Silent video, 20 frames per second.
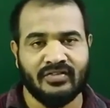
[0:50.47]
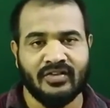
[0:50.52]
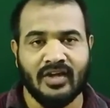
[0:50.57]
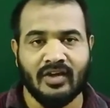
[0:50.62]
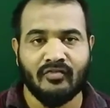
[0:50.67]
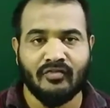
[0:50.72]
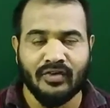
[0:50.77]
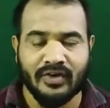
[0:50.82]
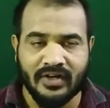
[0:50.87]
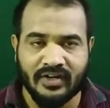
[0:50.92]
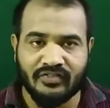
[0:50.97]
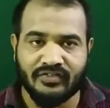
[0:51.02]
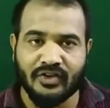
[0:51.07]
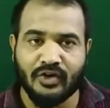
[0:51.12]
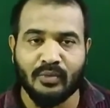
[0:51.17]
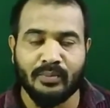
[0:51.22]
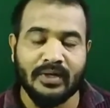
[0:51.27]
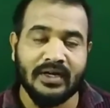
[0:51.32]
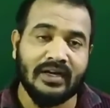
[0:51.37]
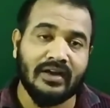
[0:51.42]
Therefore, it is said
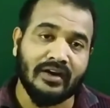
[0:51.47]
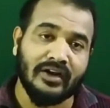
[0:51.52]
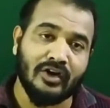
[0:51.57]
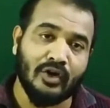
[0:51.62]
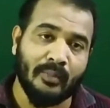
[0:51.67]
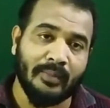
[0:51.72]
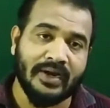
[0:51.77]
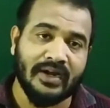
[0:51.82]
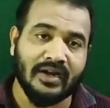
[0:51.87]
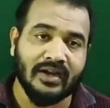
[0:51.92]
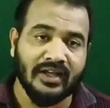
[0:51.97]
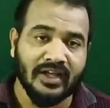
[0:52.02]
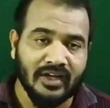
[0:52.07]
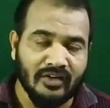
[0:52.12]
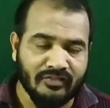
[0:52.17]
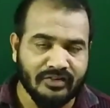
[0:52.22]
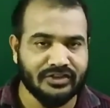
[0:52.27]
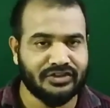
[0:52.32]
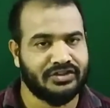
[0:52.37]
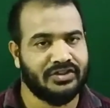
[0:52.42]
to be a trigonometric
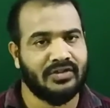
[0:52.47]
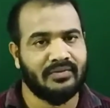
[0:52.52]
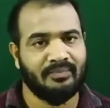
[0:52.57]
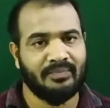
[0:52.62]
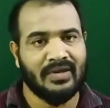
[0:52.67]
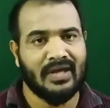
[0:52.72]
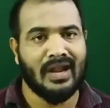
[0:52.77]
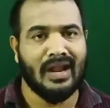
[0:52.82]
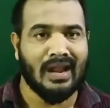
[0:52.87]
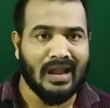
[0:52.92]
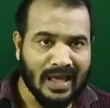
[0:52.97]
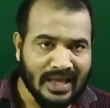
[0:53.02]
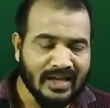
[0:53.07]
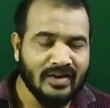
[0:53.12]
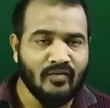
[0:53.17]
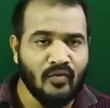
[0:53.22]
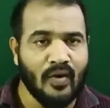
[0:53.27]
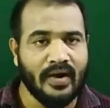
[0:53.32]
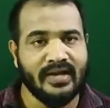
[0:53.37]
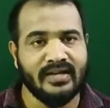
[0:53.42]
equation.
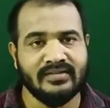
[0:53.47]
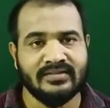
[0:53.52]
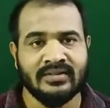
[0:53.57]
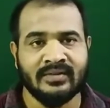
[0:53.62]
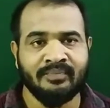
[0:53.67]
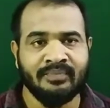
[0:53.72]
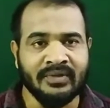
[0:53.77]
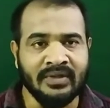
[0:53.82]
Likewise,